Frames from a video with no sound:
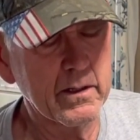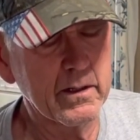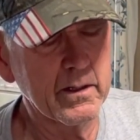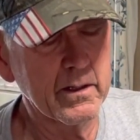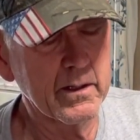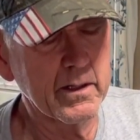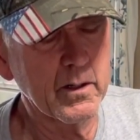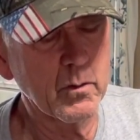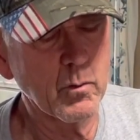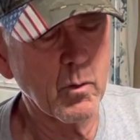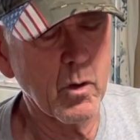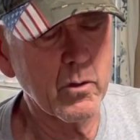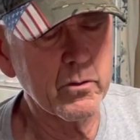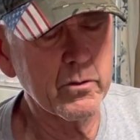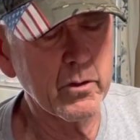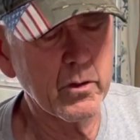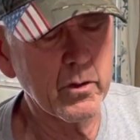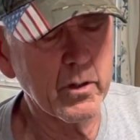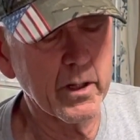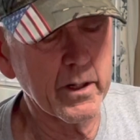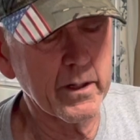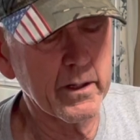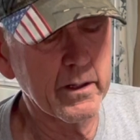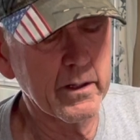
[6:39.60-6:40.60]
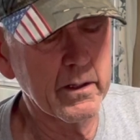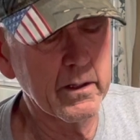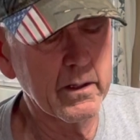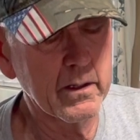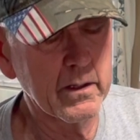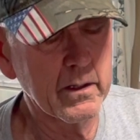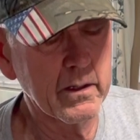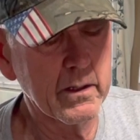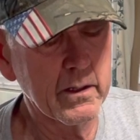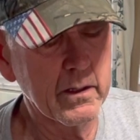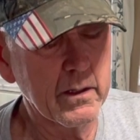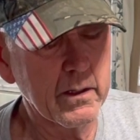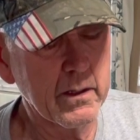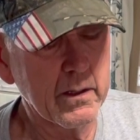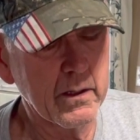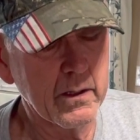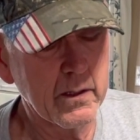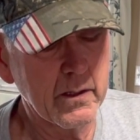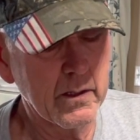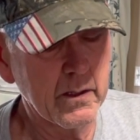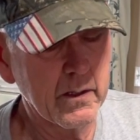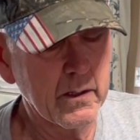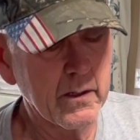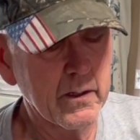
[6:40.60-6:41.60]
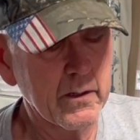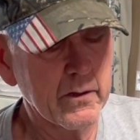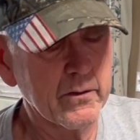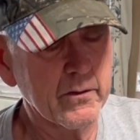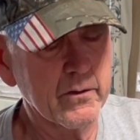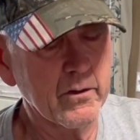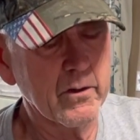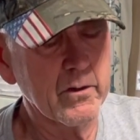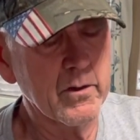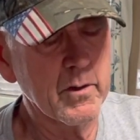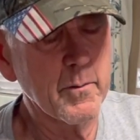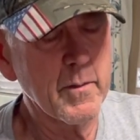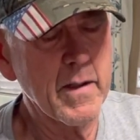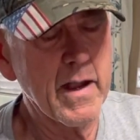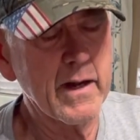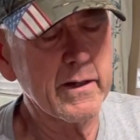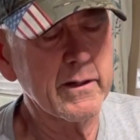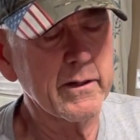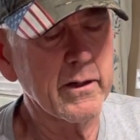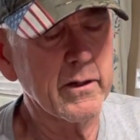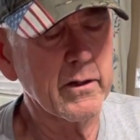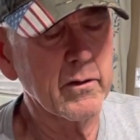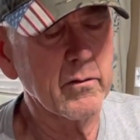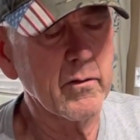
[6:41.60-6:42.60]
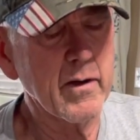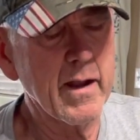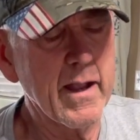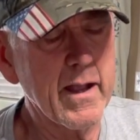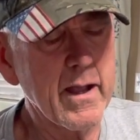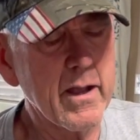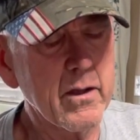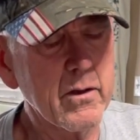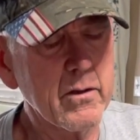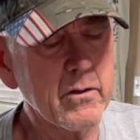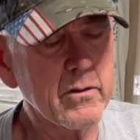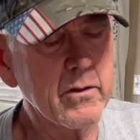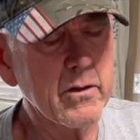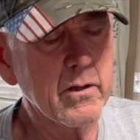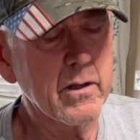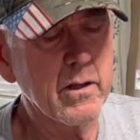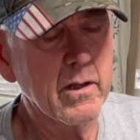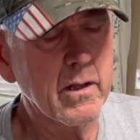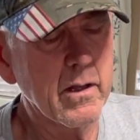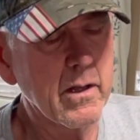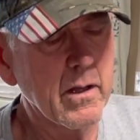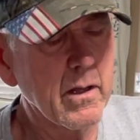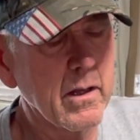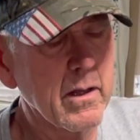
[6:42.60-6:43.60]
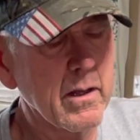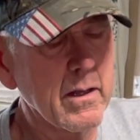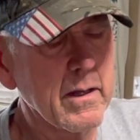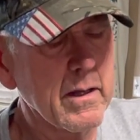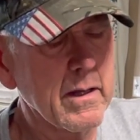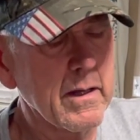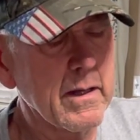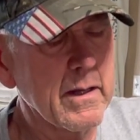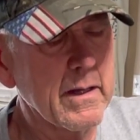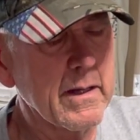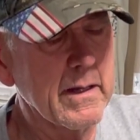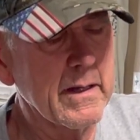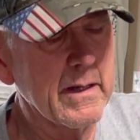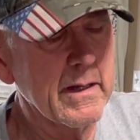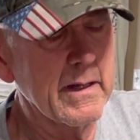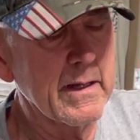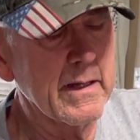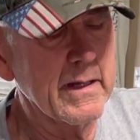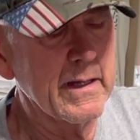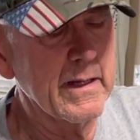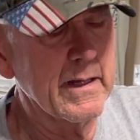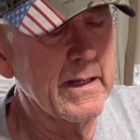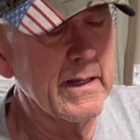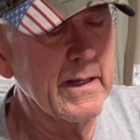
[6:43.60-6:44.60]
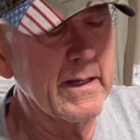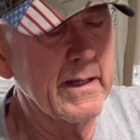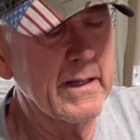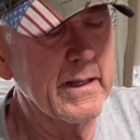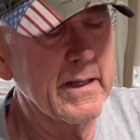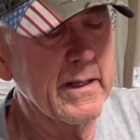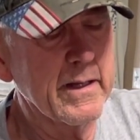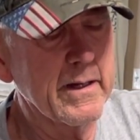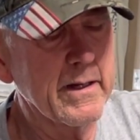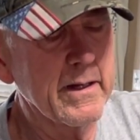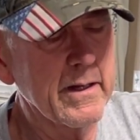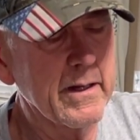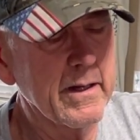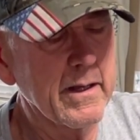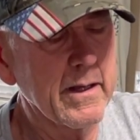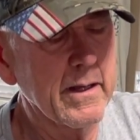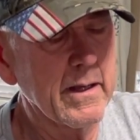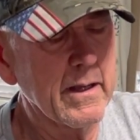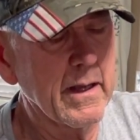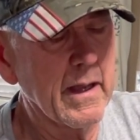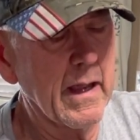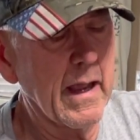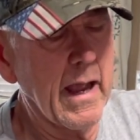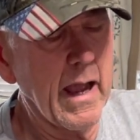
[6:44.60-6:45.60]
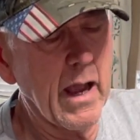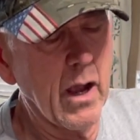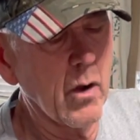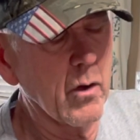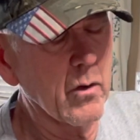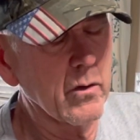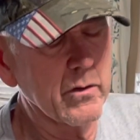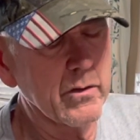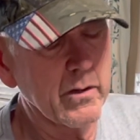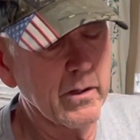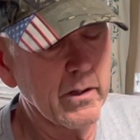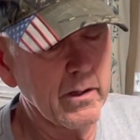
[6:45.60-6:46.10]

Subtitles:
It won't do it. Turn the magnet around, in, out.